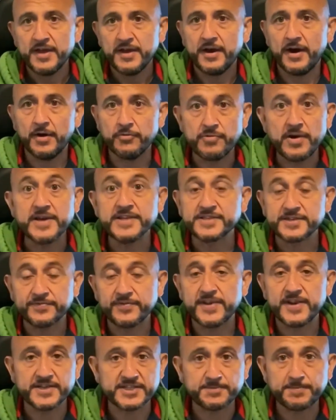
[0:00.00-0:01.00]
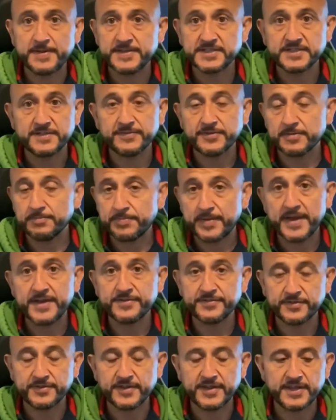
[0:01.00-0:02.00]
are relatively inexpensive compared
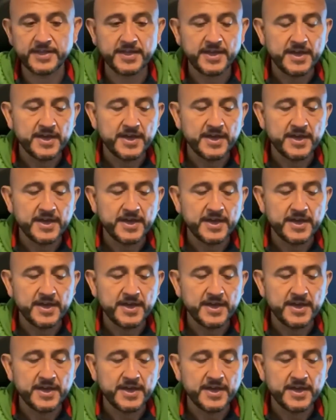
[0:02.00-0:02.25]
to the